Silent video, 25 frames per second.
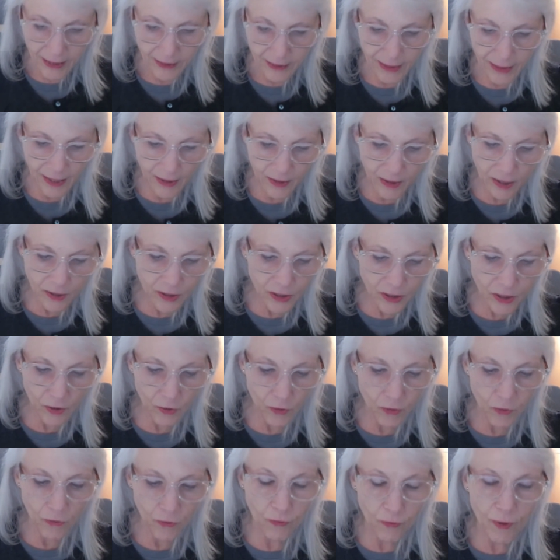Then there's
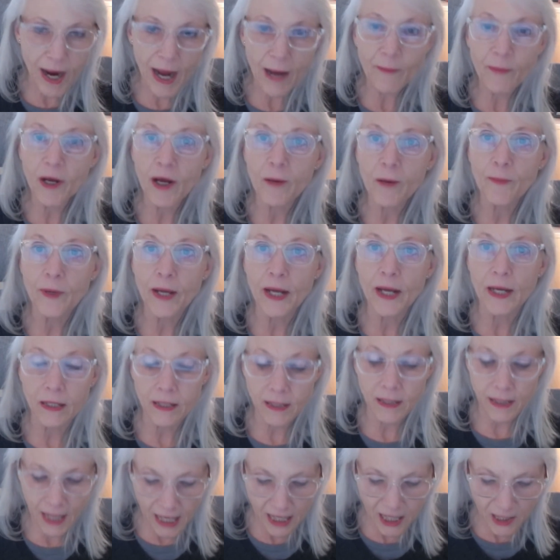a wrap up and
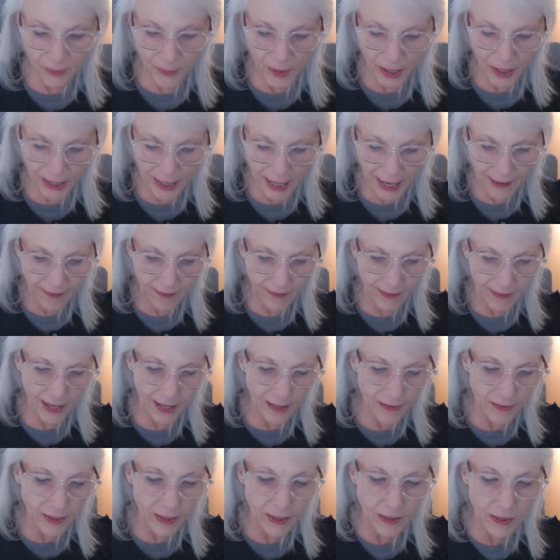assessment. And
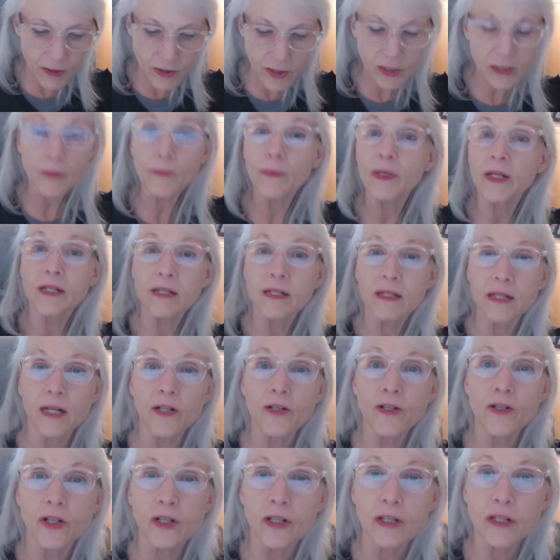then there's some
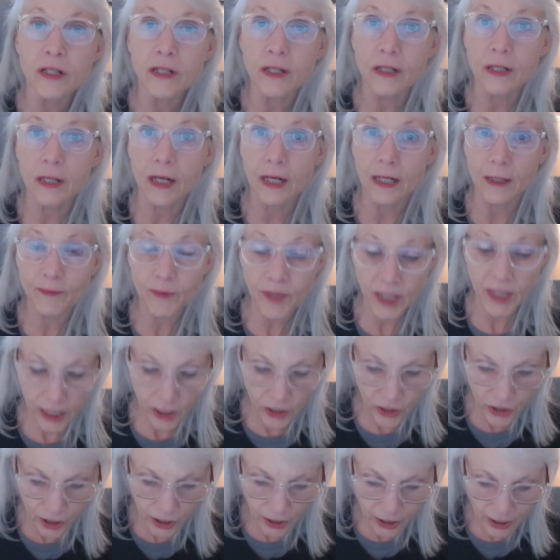extensions and
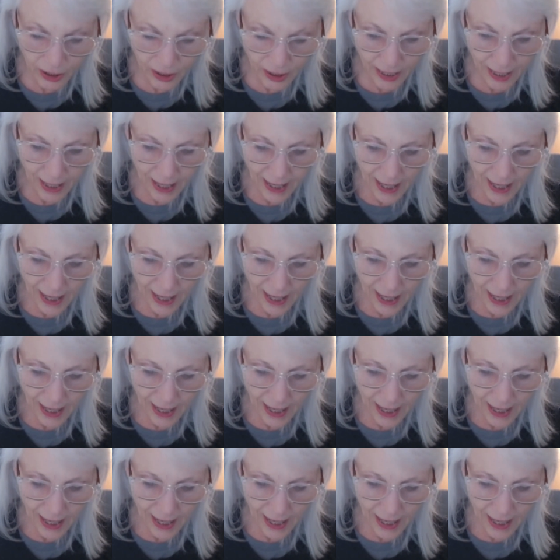adaptations.